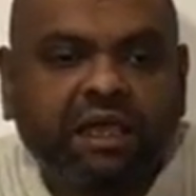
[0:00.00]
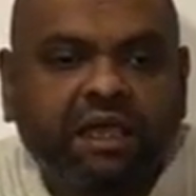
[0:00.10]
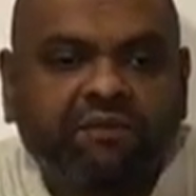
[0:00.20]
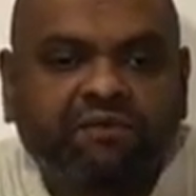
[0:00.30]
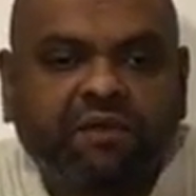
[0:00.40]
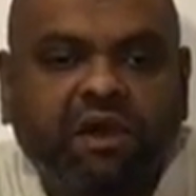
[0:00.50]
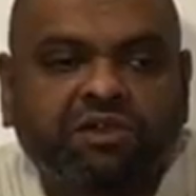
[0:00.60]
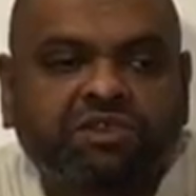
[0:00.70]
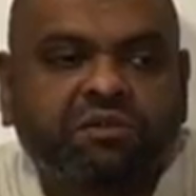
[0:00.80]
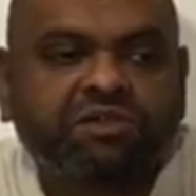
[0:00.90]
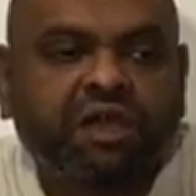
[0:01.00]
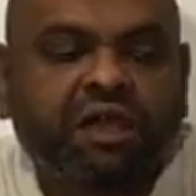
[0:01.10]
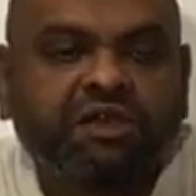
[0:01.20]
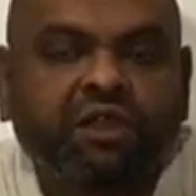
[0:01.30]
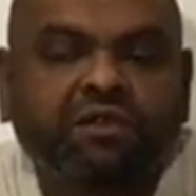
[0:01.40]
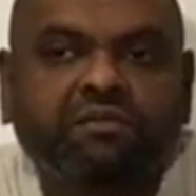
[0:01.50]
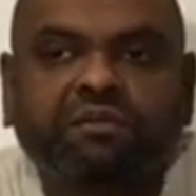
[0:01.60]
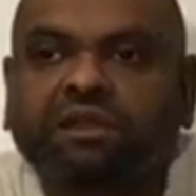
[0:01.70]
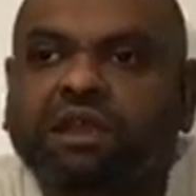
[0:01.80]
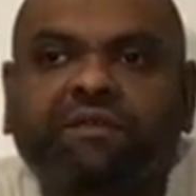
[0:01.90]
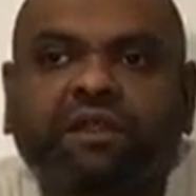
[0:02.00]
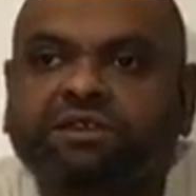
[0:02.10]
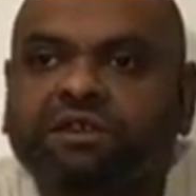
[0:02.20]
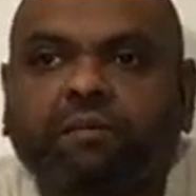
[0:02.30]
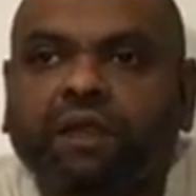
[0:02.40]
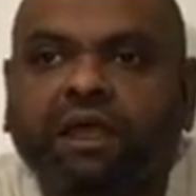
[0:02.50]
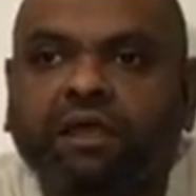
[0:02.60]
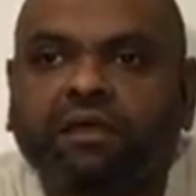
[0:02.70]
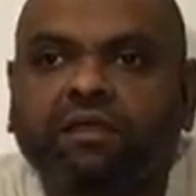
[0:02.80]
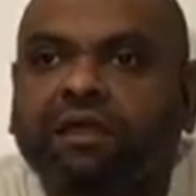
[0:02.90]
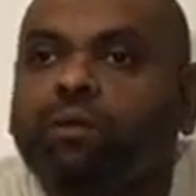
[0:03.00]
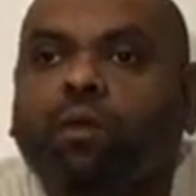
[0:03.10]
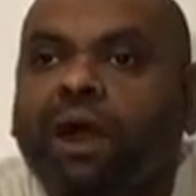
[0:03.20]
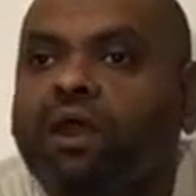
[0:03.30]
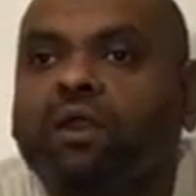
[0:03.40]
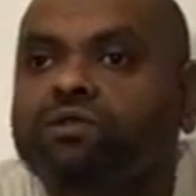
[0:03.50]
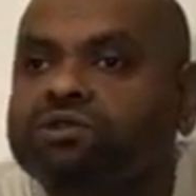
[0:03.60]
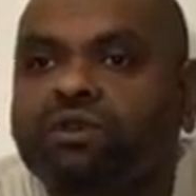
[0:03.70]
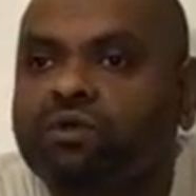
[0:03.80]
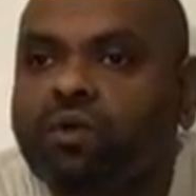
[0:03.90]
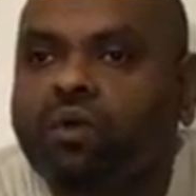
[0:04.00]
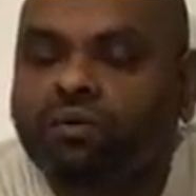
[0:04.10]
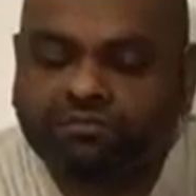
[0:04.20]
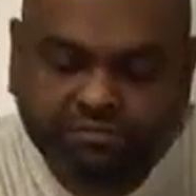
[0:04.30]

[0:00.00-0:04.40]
if customers are giving us the money, then why close the door?